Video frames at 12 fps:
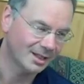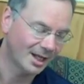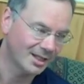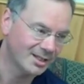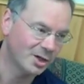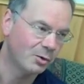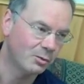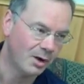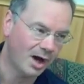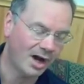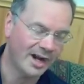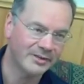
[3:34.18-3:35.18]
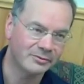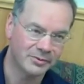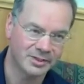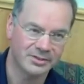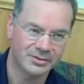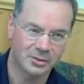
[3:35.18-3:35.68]
I know I
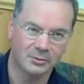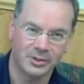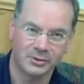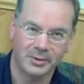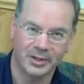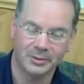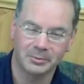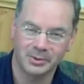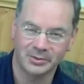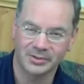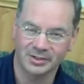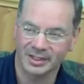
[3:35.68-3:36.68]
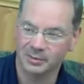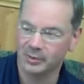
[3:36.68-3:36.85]
feel so much better personally